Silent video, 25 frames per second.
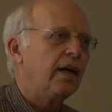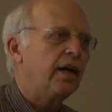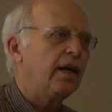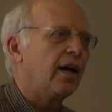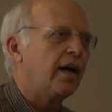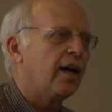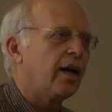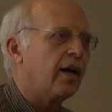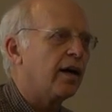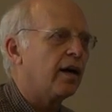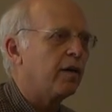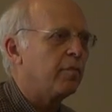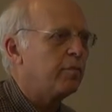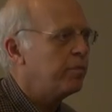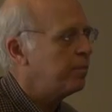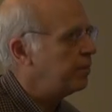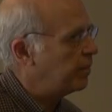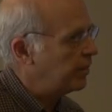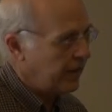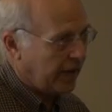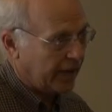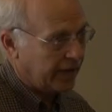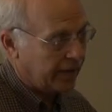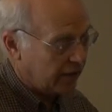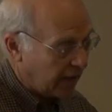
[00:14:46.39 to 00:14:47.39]
Uh,
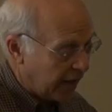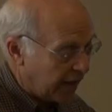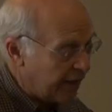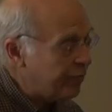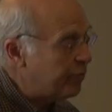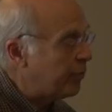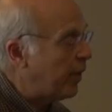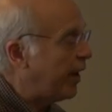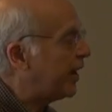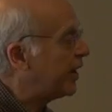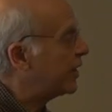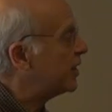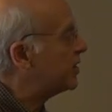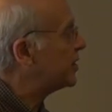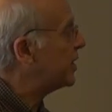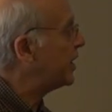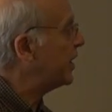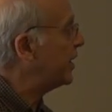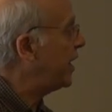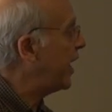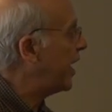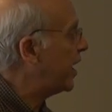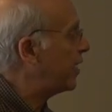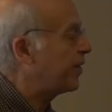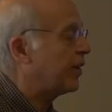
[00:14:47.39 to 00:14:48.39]
and Life
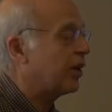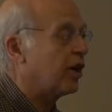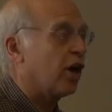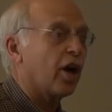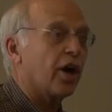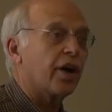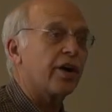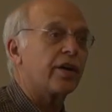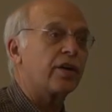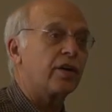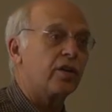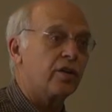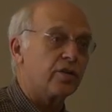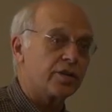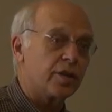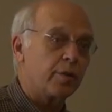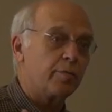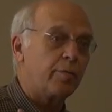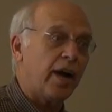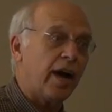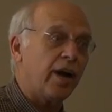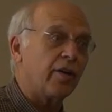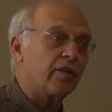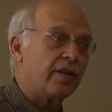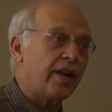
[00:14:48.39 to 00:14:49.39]
magazine having articles
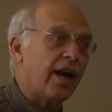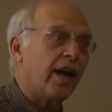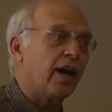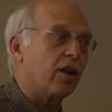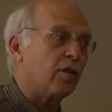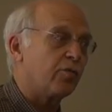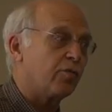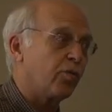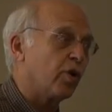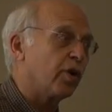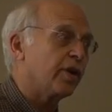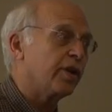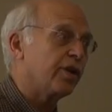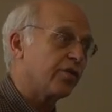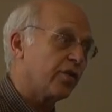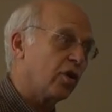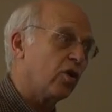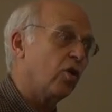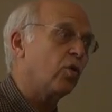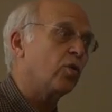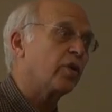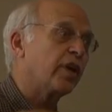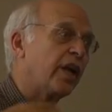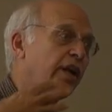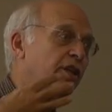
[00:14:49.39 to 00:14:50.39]
about California. The
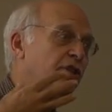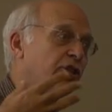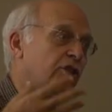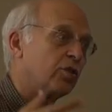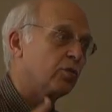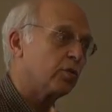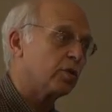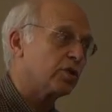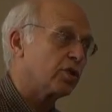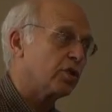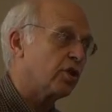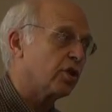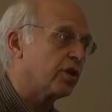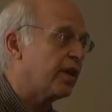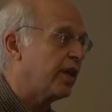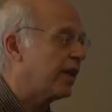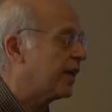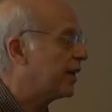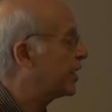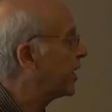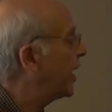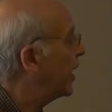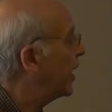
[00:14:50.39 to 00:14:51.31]
whole nation was looking at